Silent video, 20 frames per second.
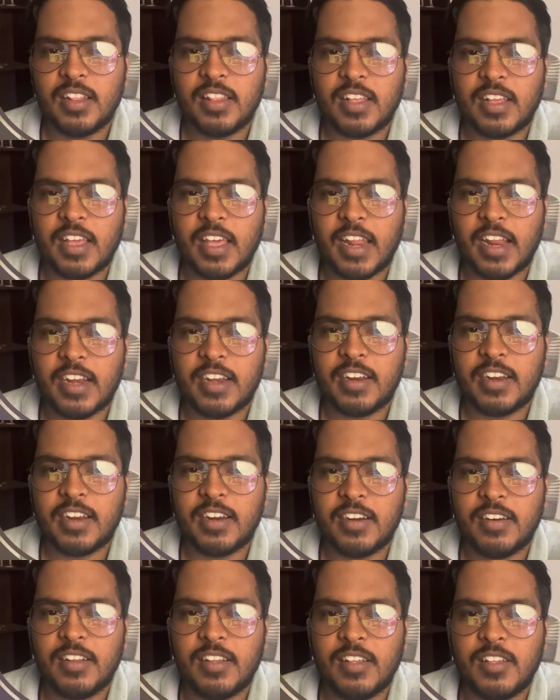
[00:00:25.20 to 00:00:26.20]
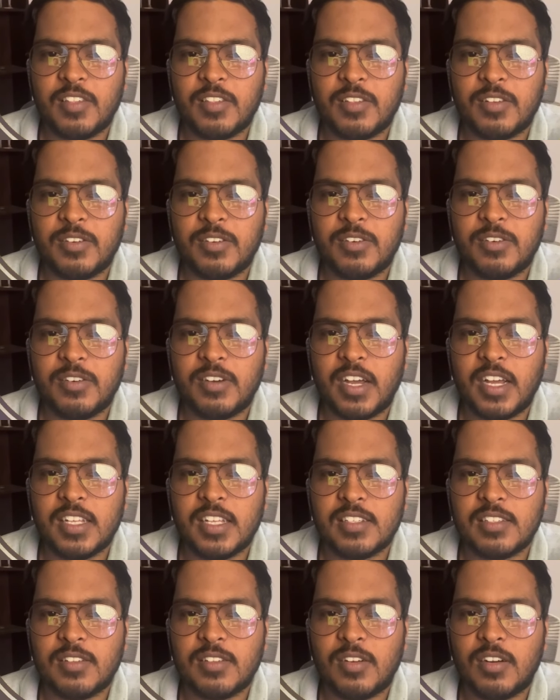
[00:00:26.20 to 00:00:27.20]
the character. So I
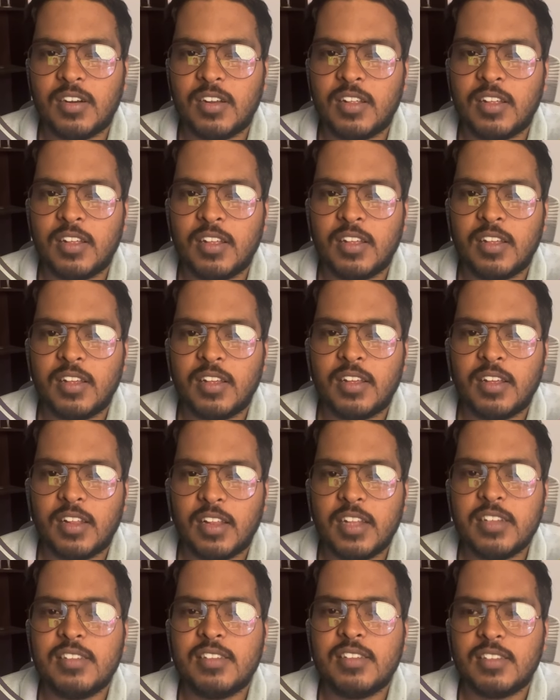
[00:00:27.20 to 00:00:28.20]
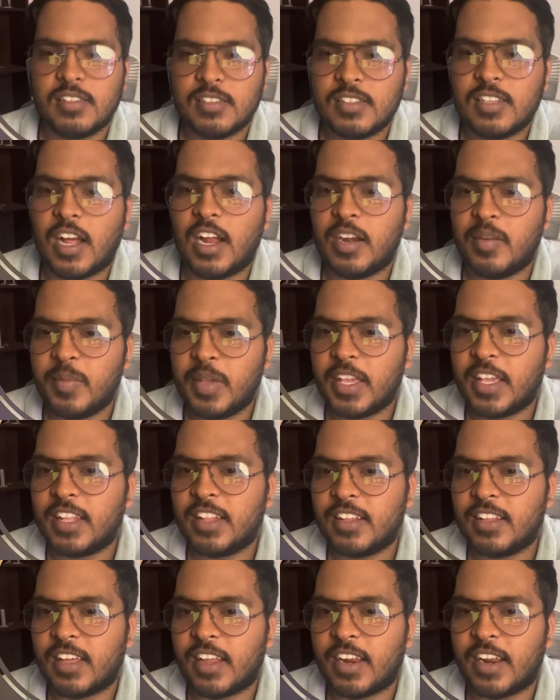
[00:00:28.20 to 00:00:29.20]
just thought, let's start
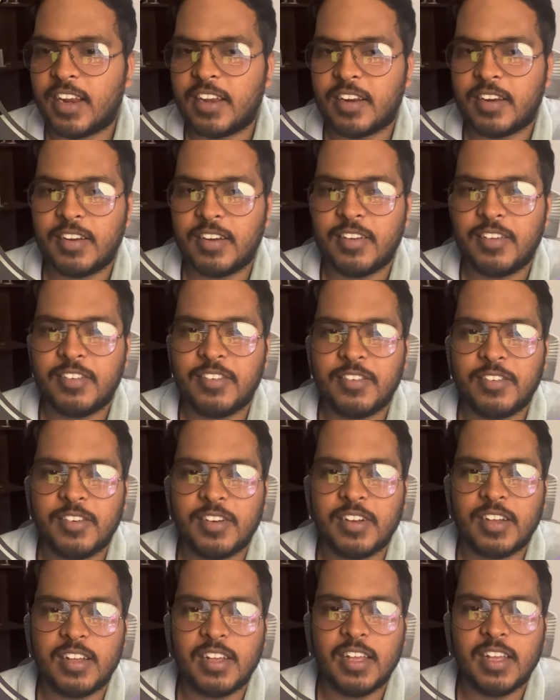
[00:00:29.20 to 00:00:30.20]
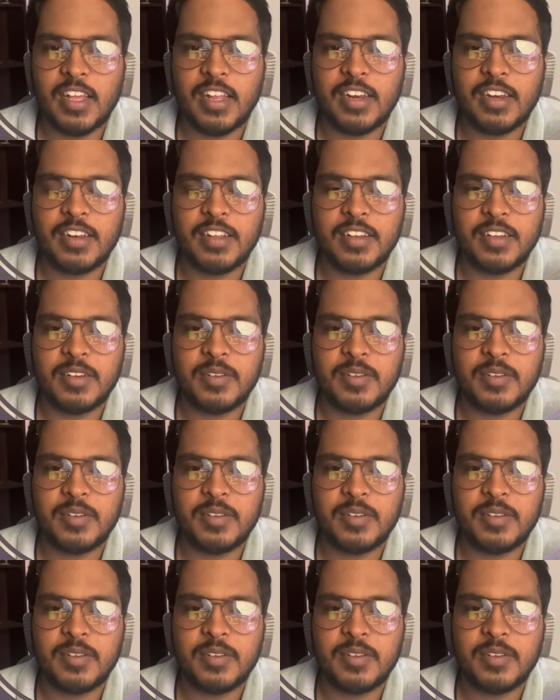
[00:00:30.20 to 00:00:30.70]
making the character, and